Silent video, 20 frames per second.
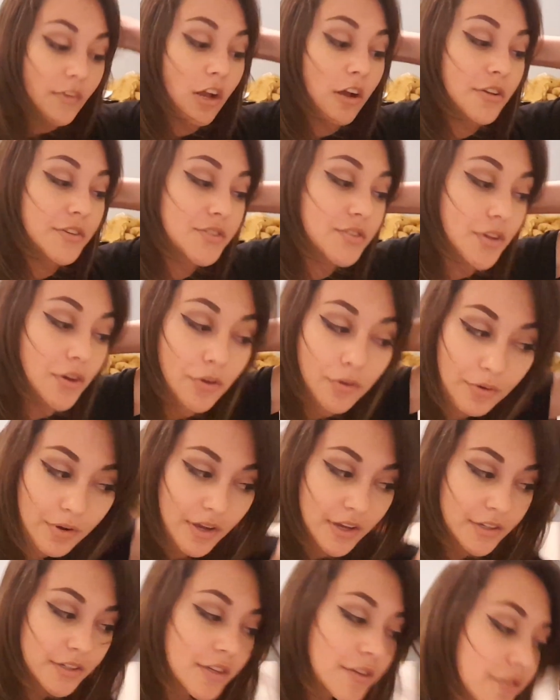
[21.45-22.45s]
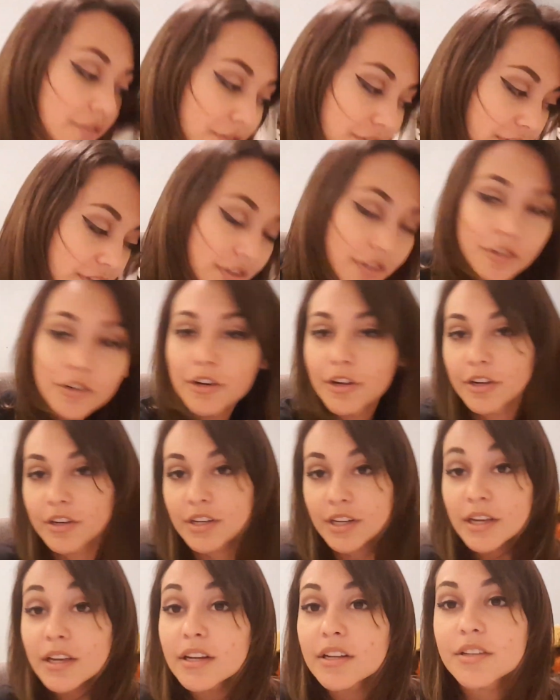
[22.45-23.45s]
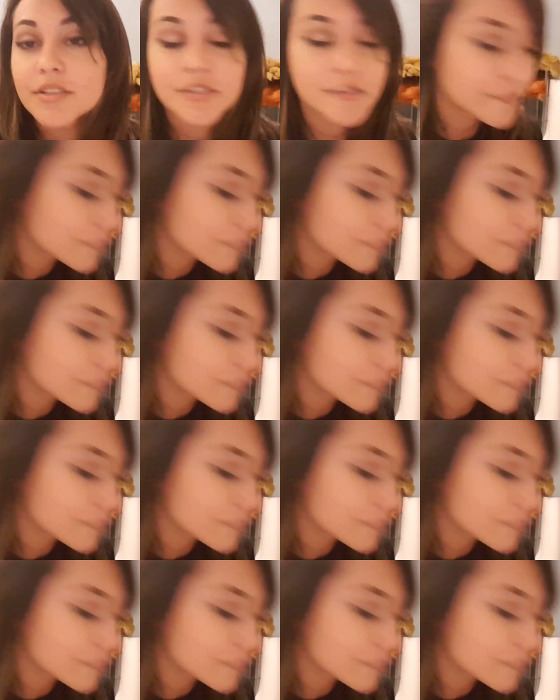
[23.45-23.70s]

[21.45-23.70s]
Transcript: Also, another thing that you're gonna need is